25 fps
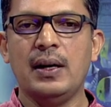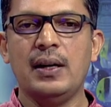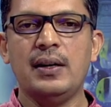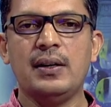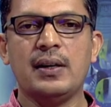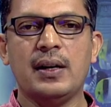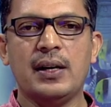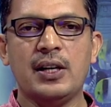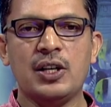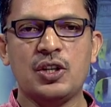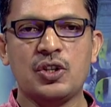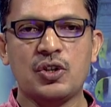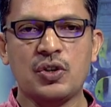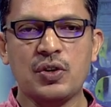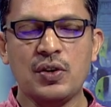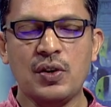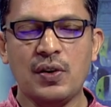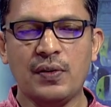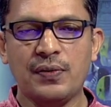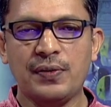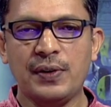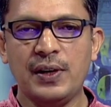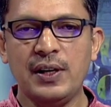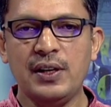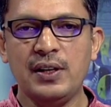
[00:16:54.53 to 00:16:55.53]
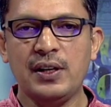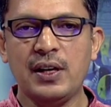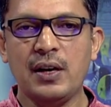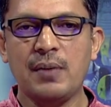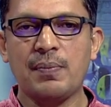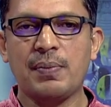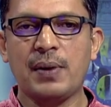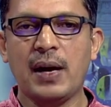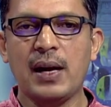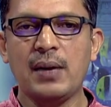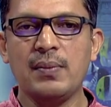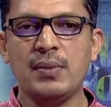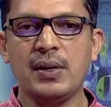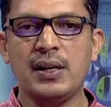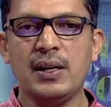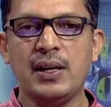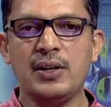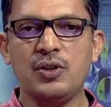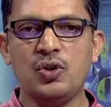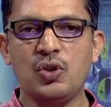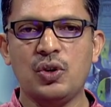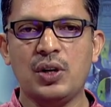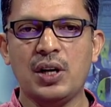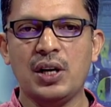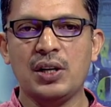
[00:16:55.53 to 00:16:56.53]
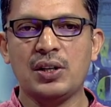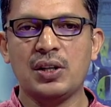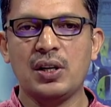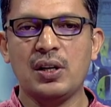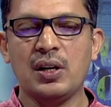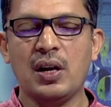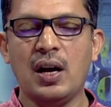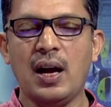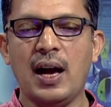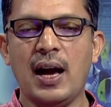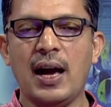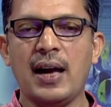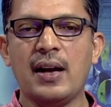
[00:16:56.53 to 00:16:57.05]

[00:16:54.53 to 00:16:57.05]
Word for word: In the history of Indian primary education